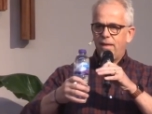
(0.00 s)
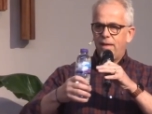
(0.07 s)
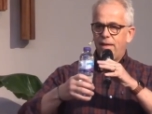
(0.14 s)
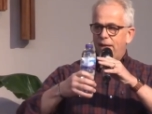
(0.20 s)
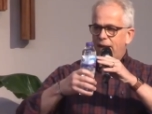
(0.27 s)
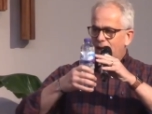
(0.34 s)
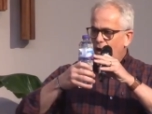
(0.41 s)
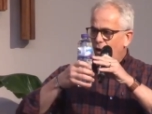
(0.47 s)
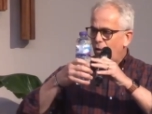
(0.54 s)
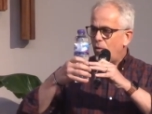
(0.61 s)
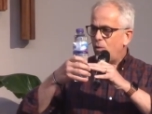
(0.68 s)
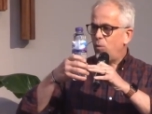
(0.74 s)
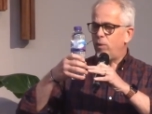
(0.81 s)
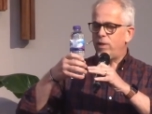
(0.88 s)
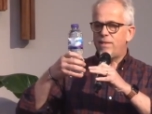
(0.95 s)
And
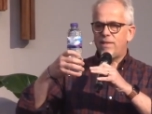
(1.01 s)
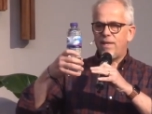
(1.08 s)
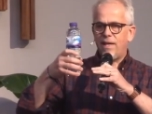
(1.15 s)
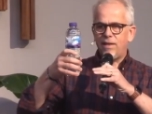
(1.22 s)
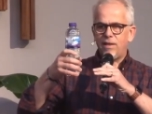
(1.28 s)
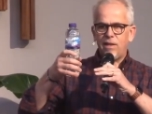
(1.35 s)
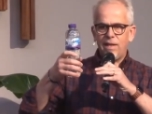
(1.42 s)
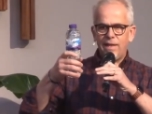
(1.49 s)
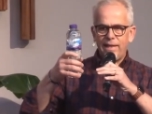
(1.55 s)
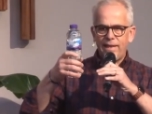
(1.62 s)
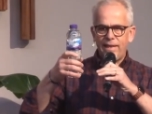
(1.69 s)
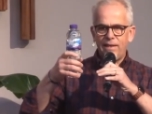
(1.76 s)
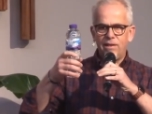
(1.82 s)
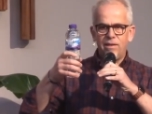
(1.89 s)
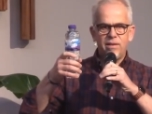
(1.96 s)
now we stand
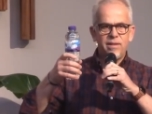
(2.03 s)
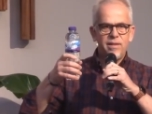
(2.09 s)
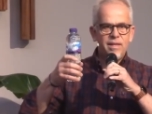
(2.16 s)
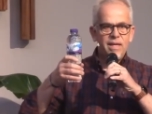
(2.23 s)
clean.